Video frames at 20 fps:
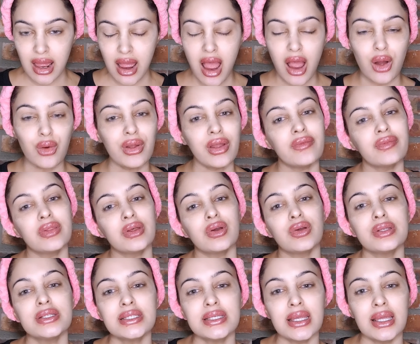However, the
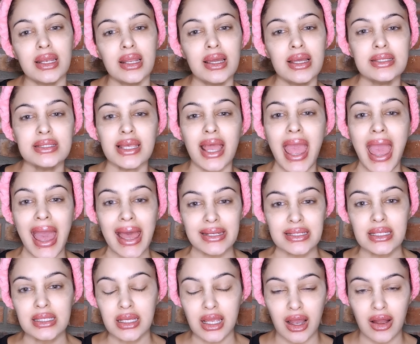concealer is
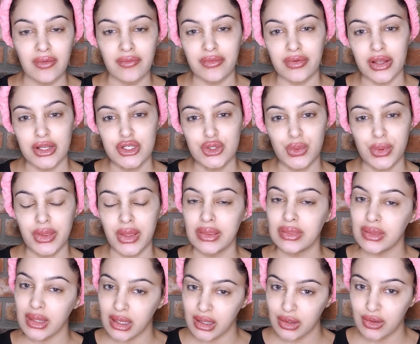added coverage with a
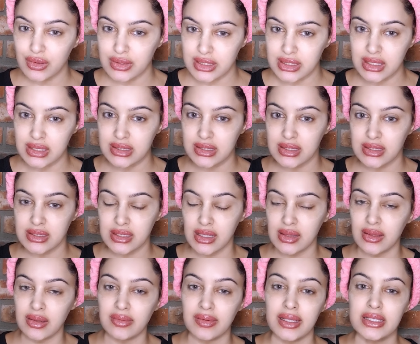thicker consistency
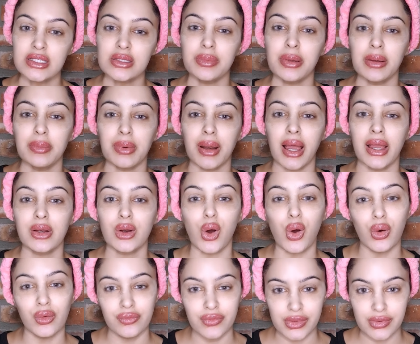that needs to be applied
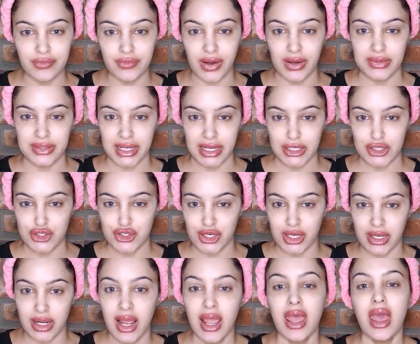over the
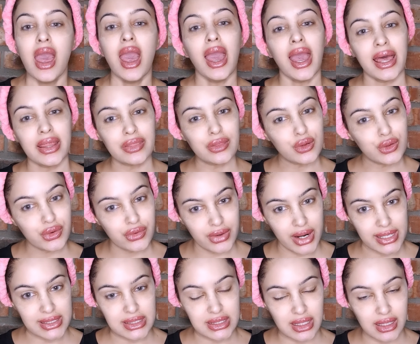foundation and the
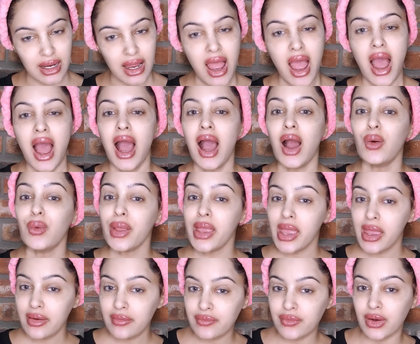corrector.
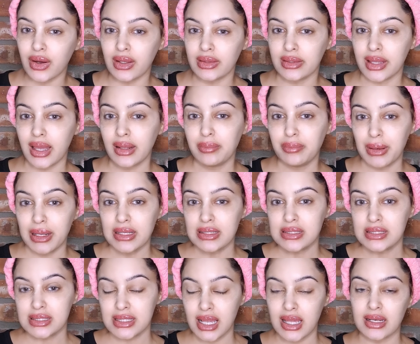However, that being
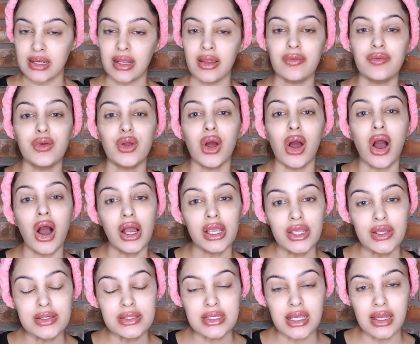said, if you are
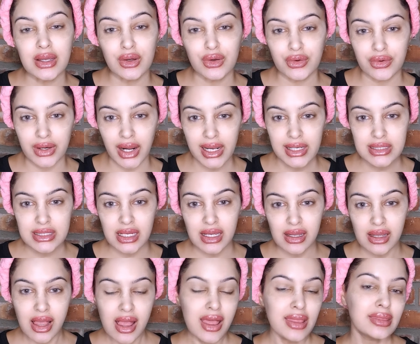using a
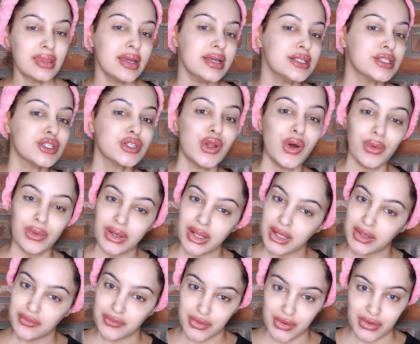corrector, there is no
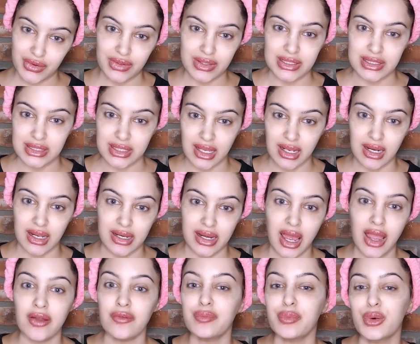need for a concealer. And
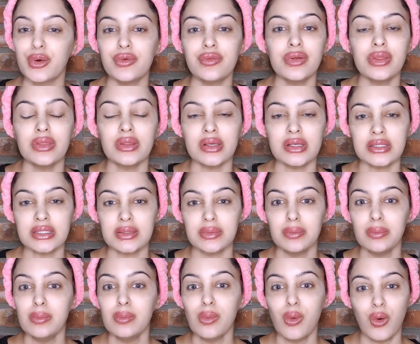I've proven this
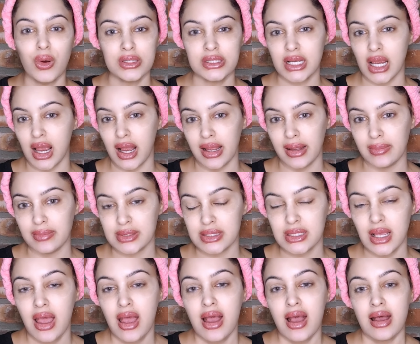more times
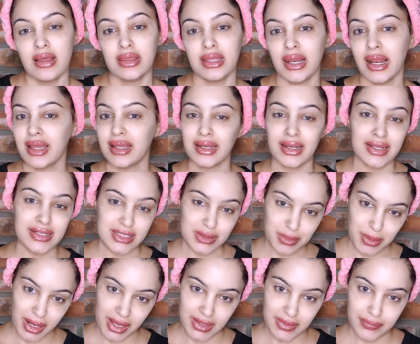than I can
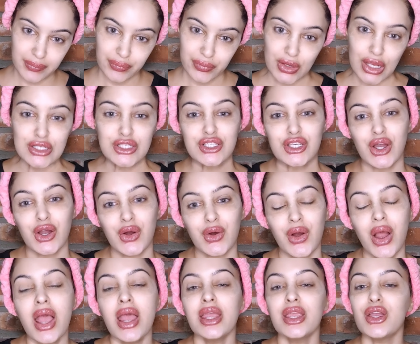explain. So
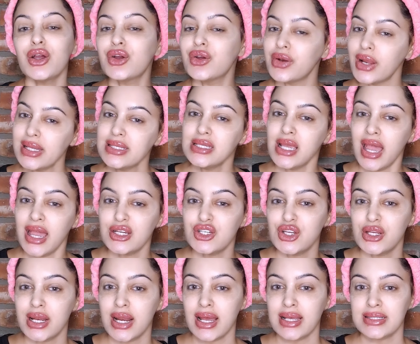your corrector
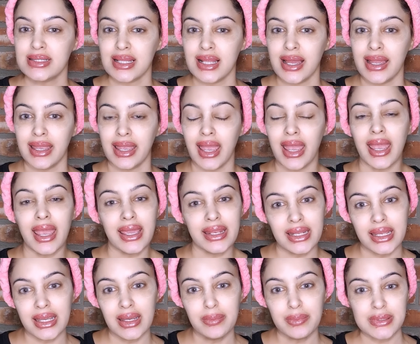actually does like
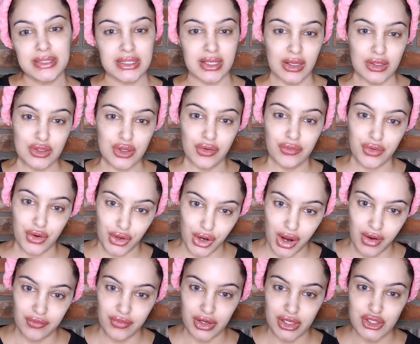80% of your
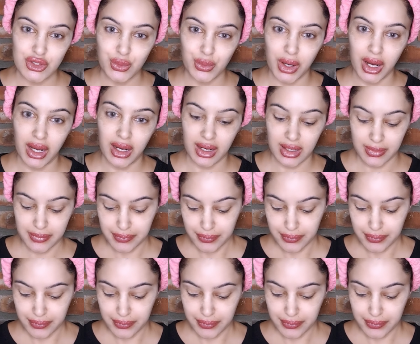coverage work.